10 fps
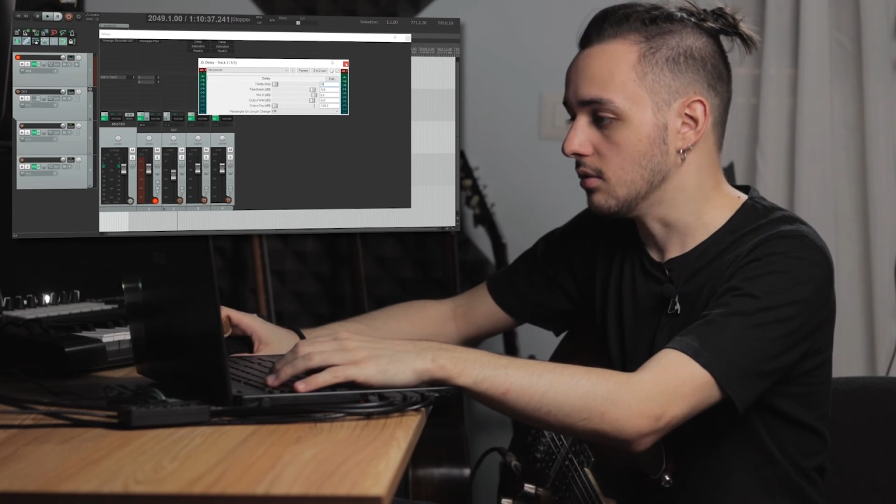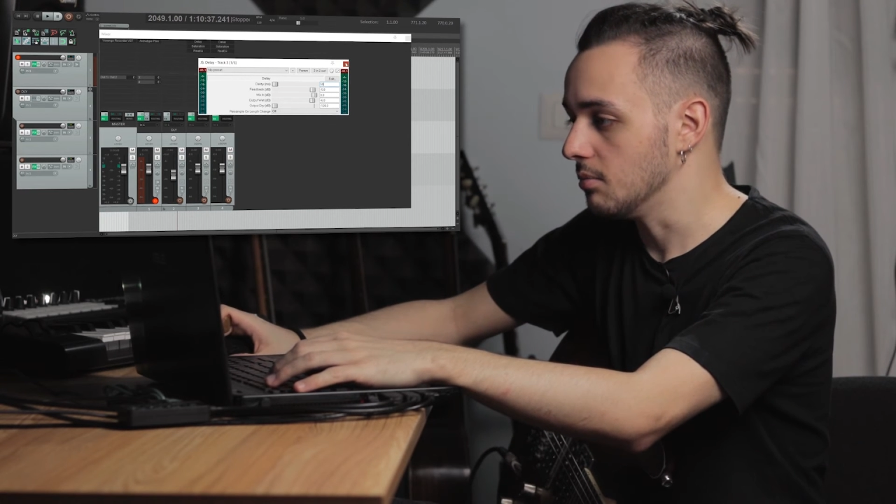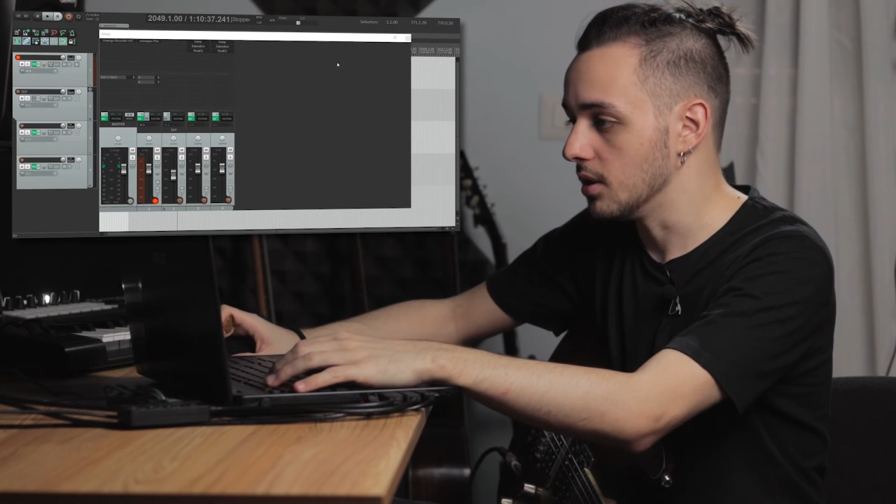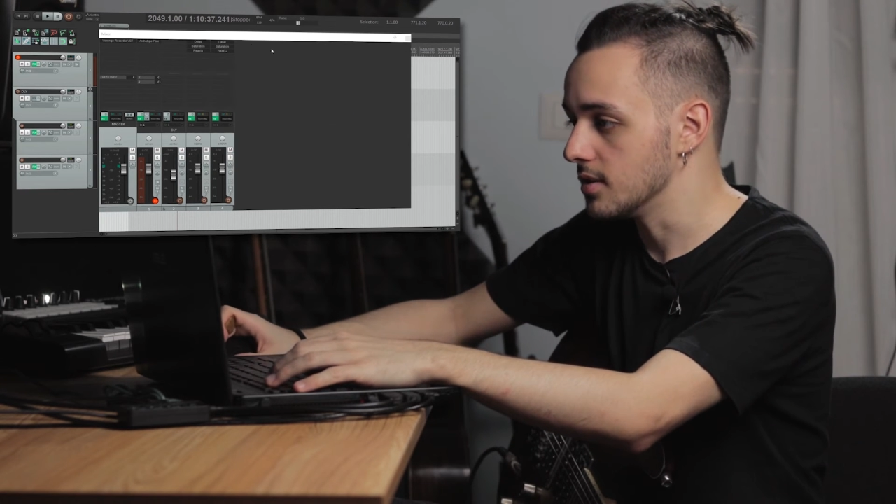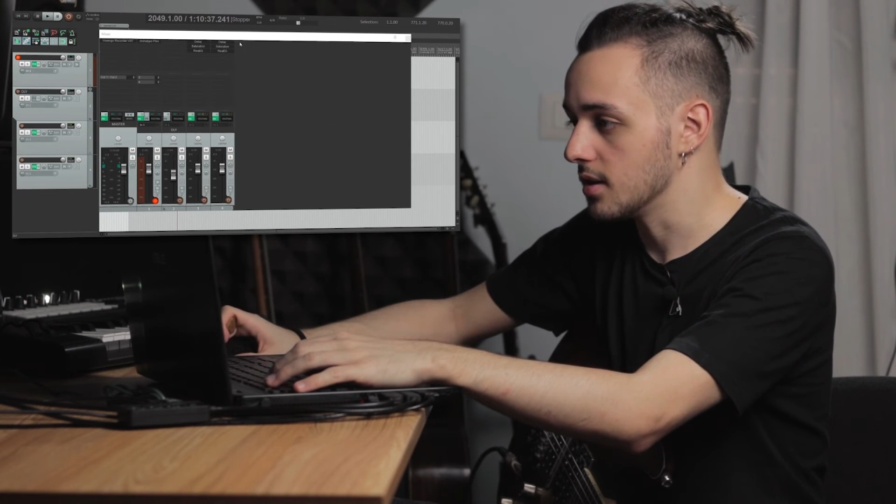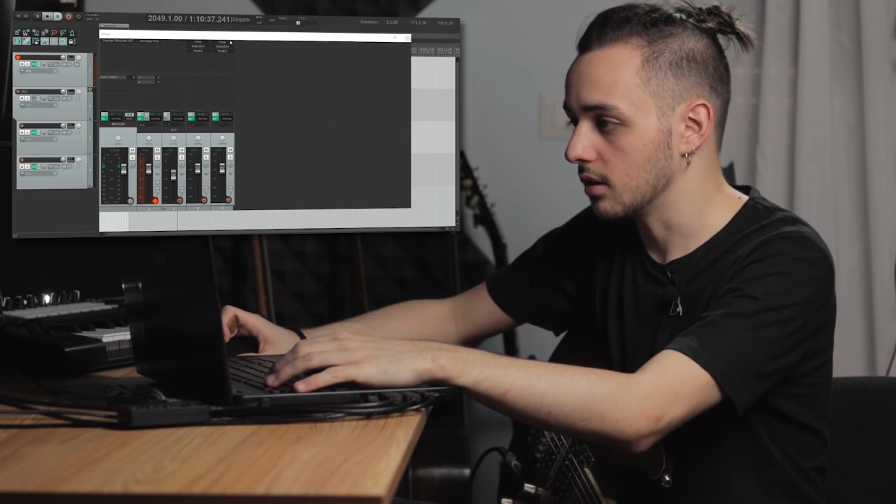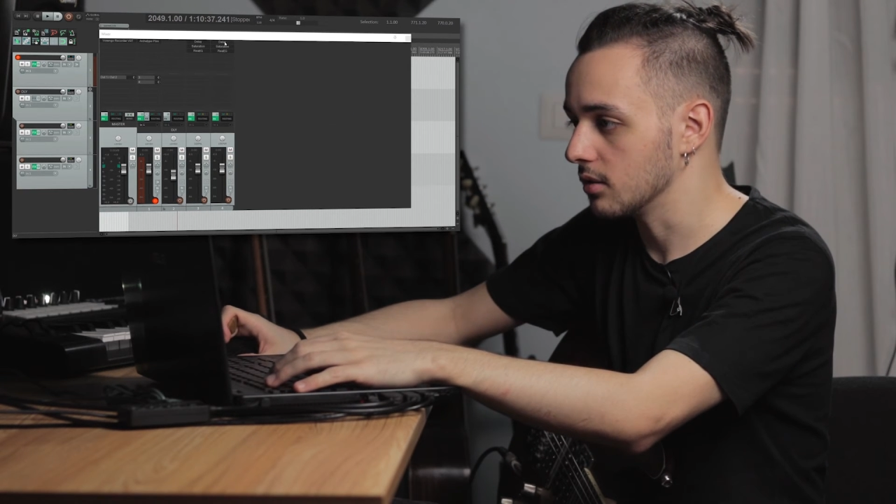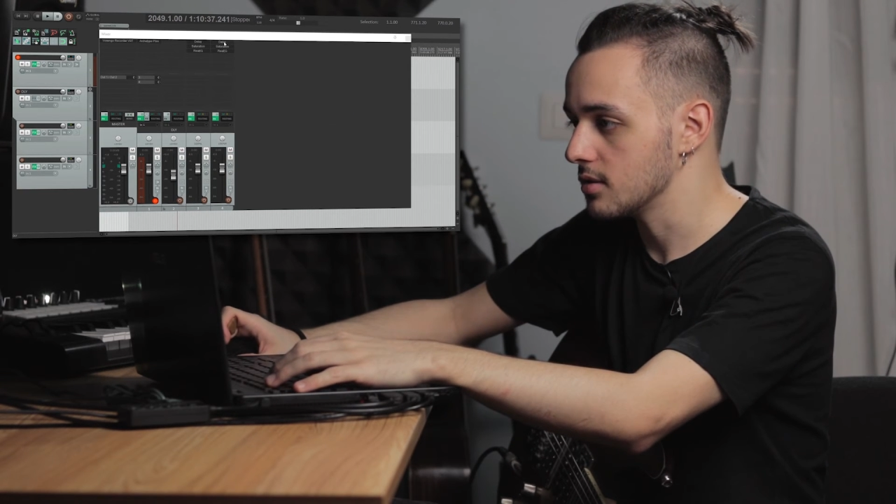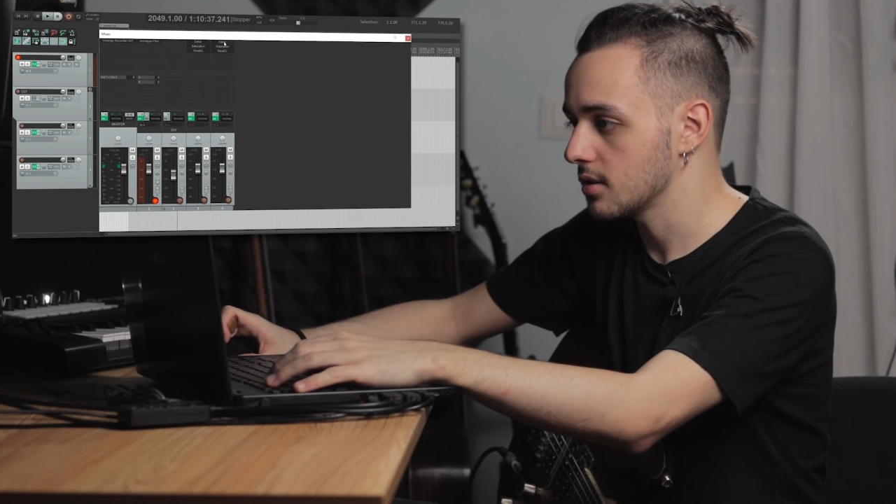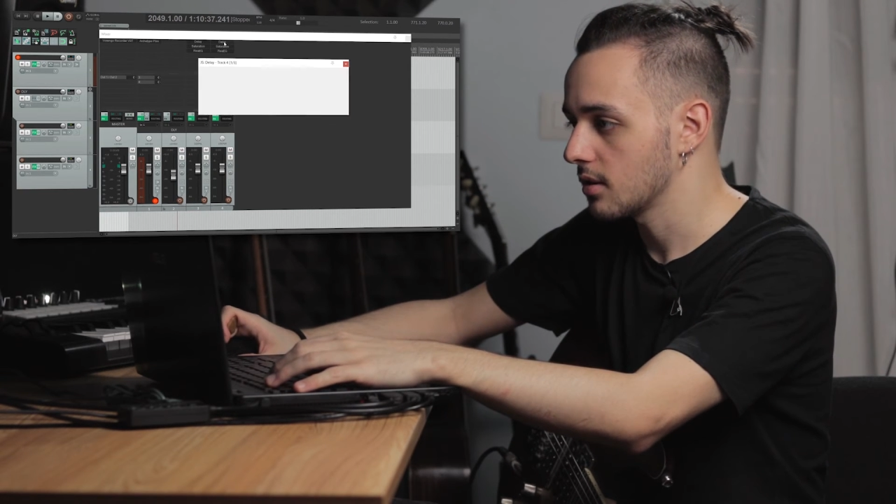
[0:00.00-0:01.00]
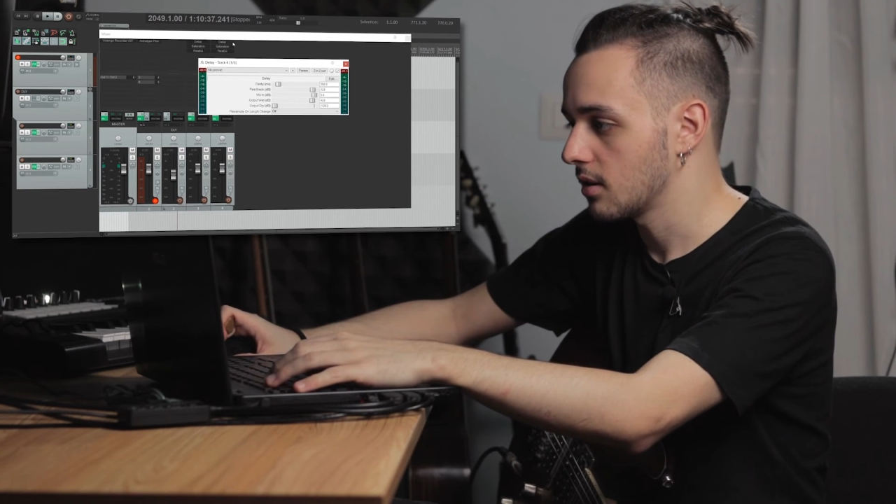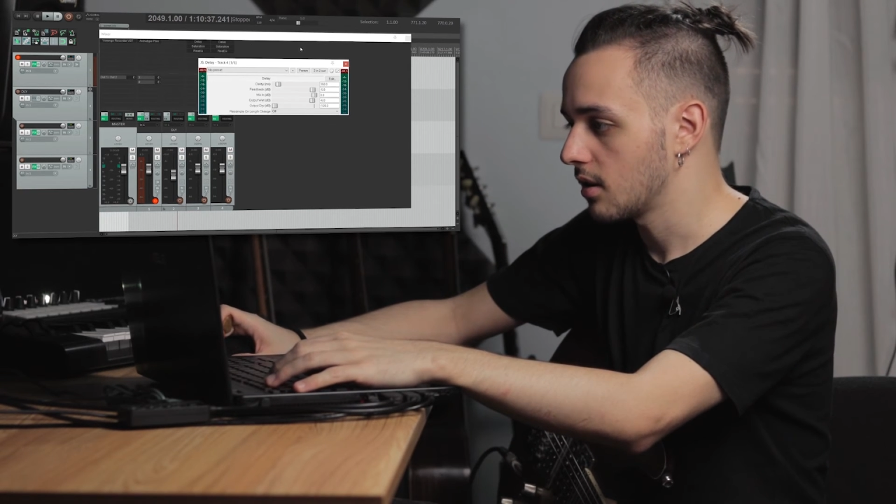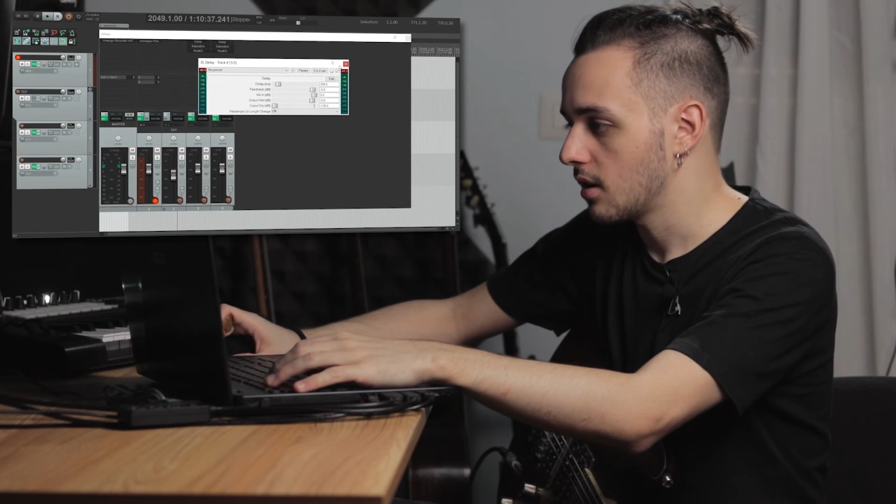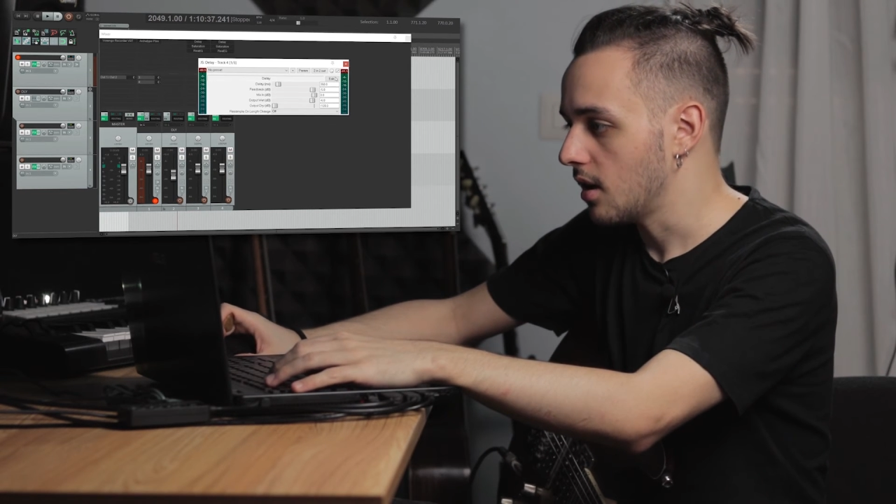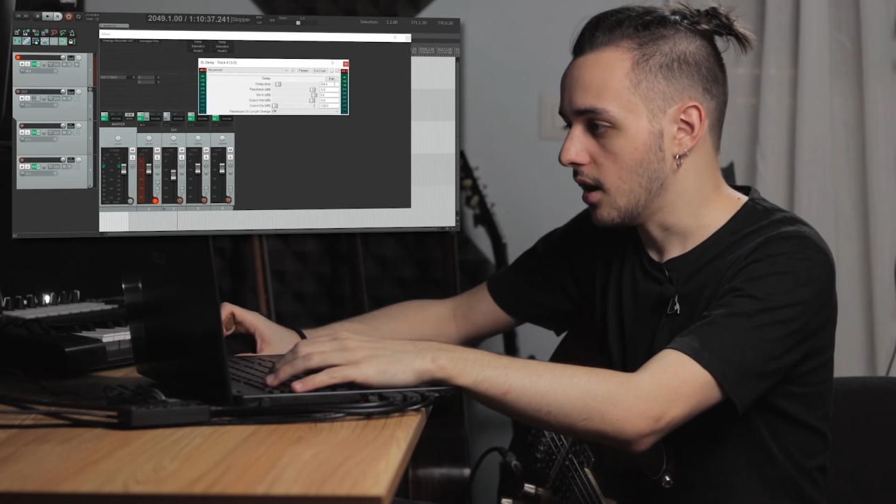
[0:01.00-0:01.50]
milliseconds
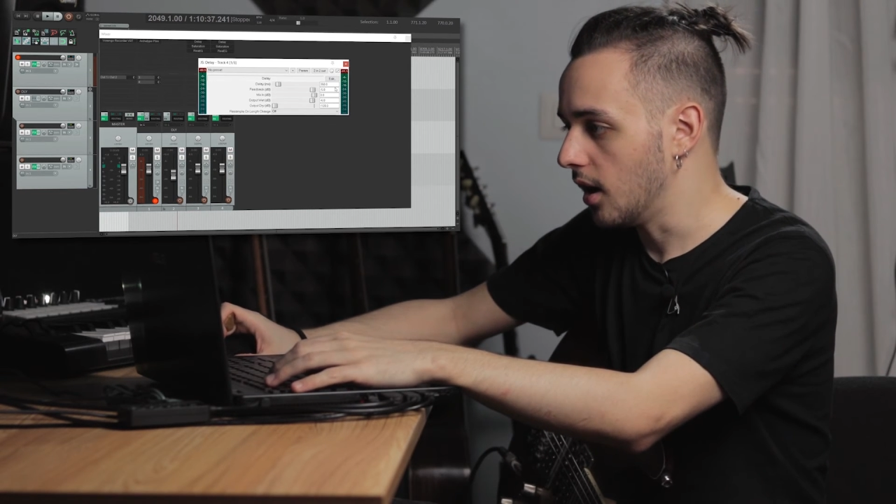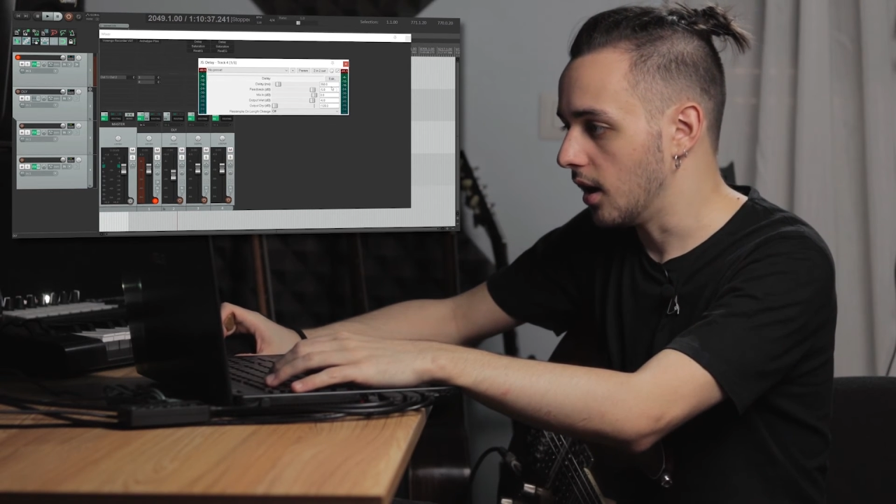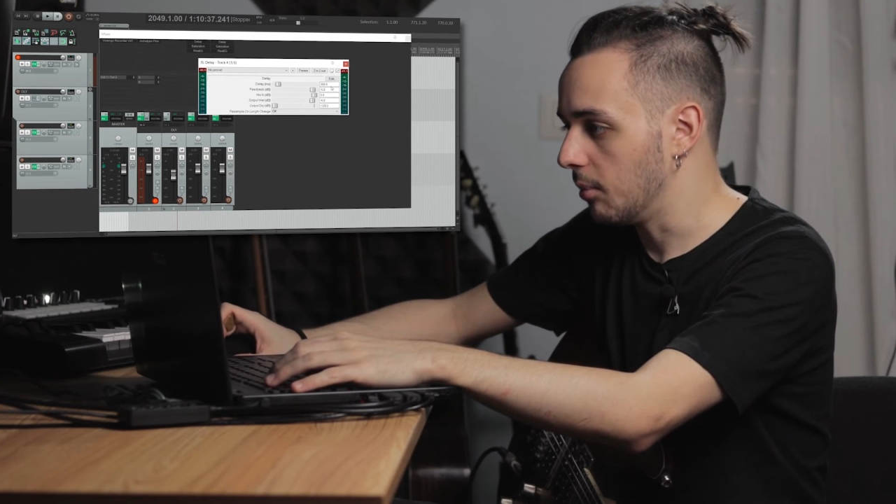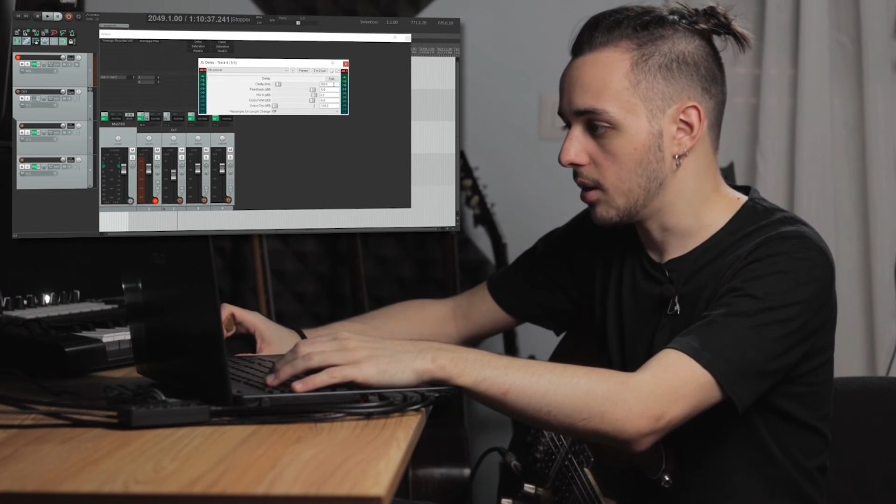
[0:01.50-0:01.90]
and